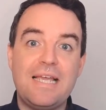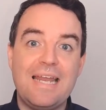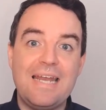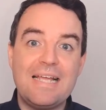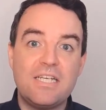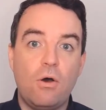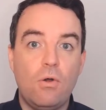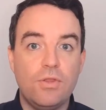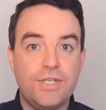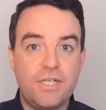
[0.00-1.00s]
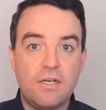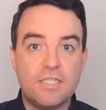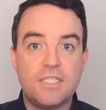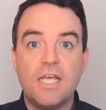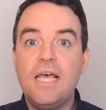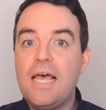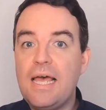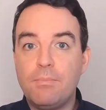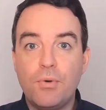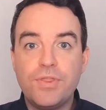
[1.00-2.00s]
connect all the dots
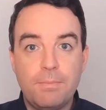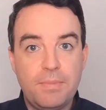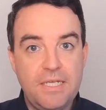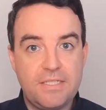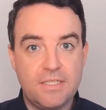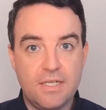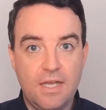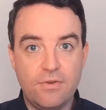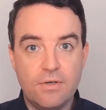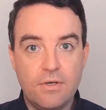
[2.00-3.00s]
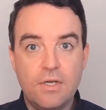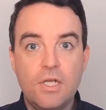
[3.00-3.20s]
and put the pieces together.